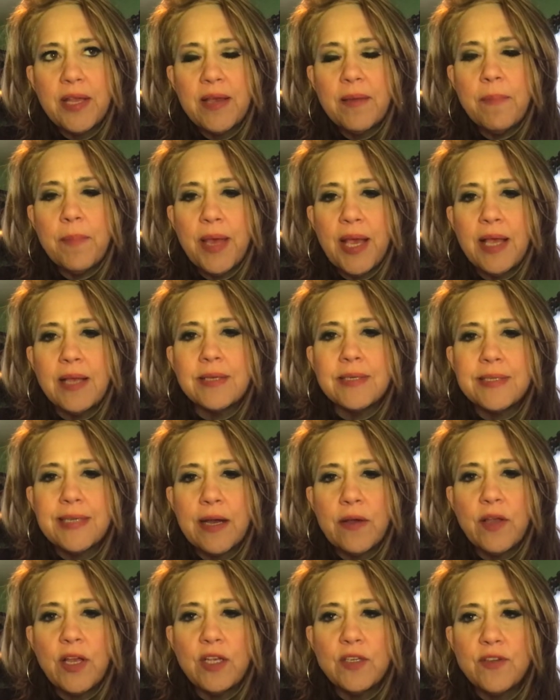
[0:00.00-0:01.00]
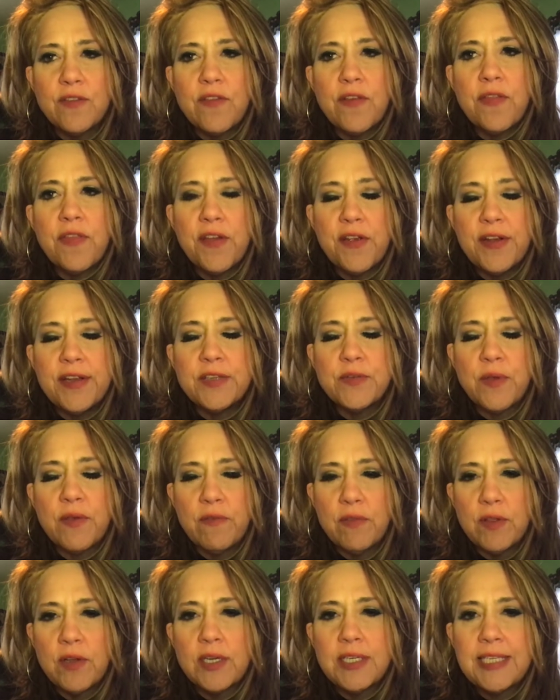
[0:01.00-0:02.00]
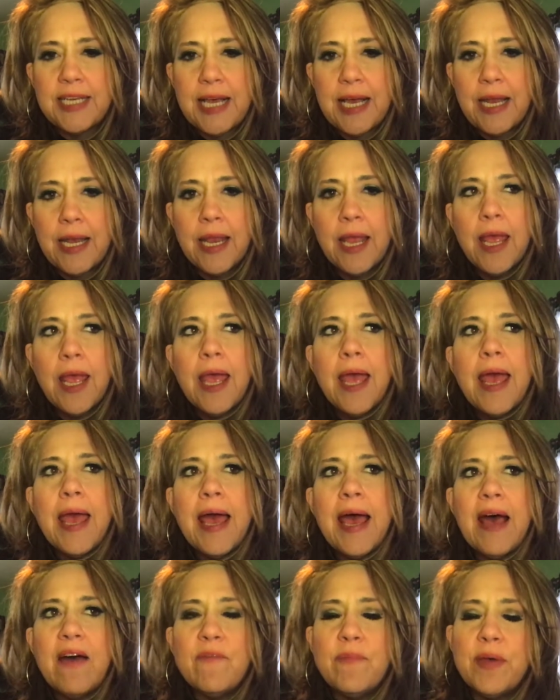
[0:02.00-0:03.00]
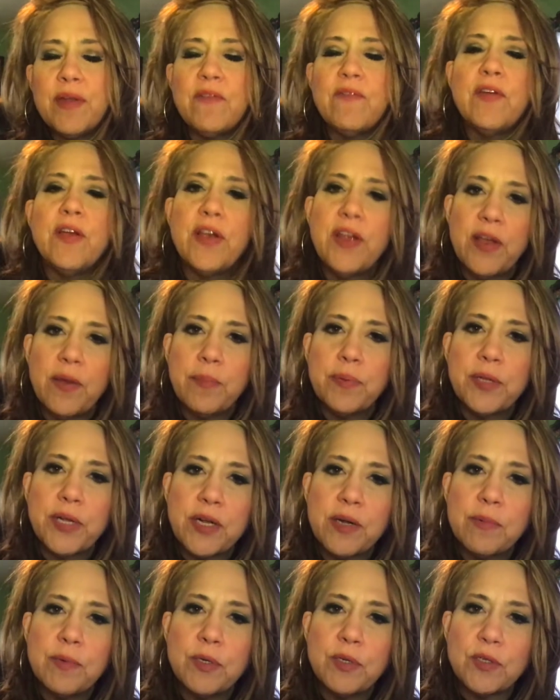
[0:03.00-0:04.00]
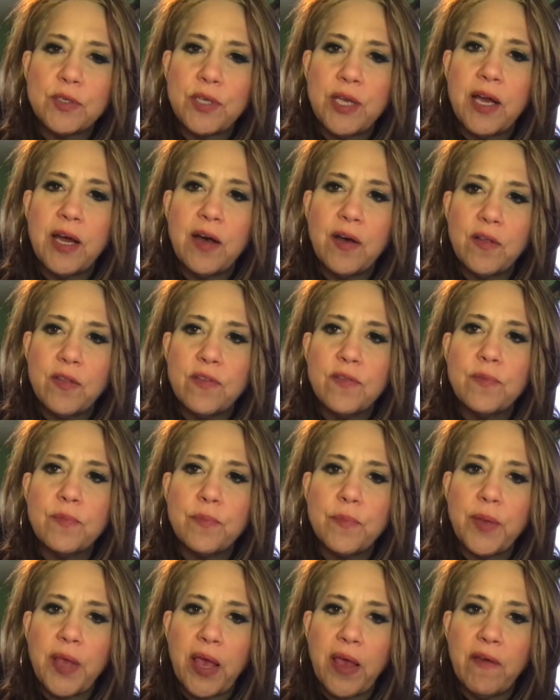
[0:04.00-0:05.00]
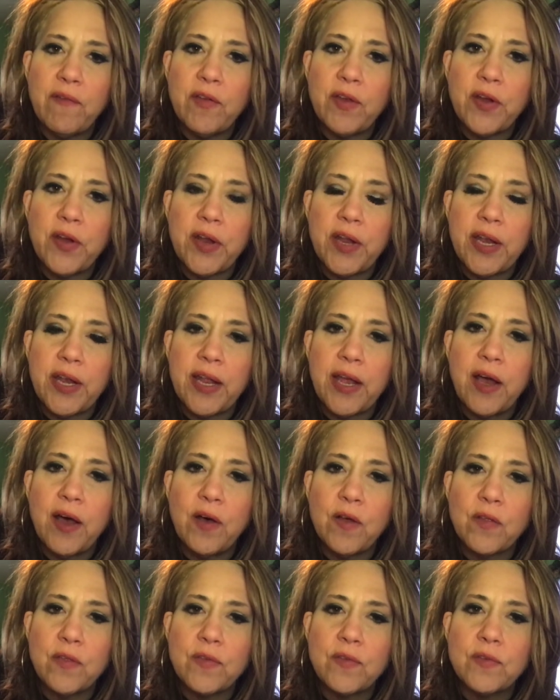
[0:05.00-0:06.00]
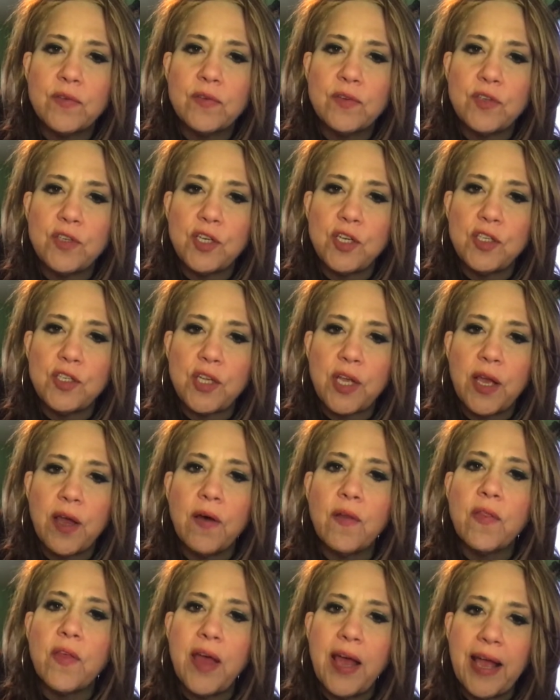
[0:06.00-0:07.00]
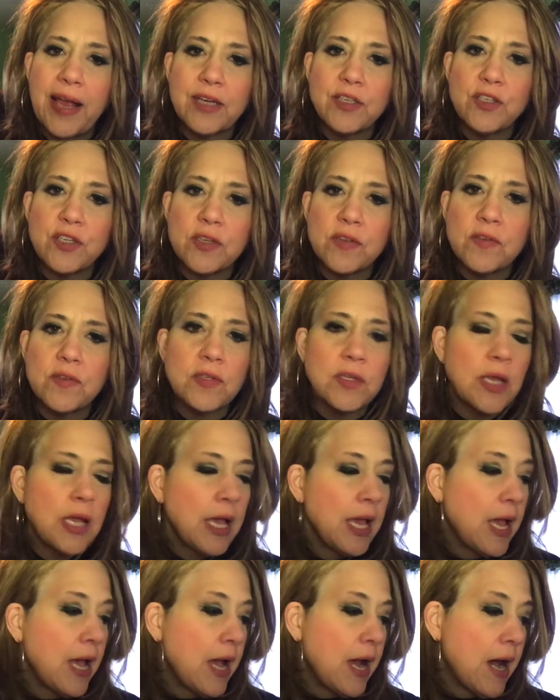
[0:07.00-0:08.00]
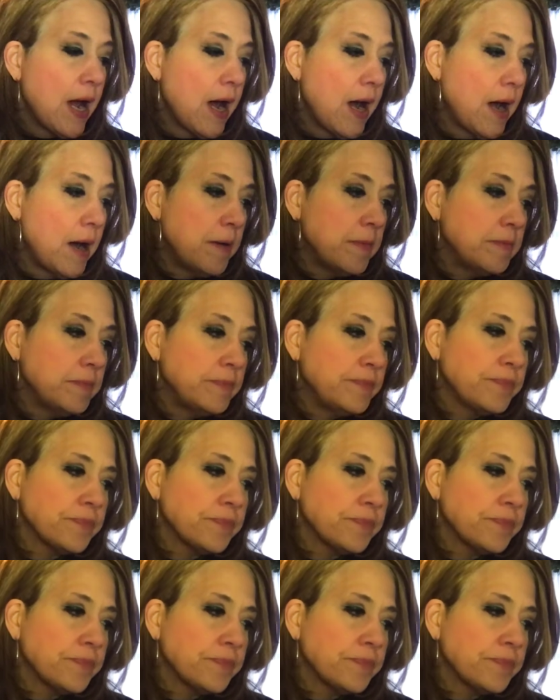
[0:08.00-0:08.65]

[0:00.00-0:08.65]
amazed how each of the theories we've looked at have been very applicable to health behavior and changing health actions. I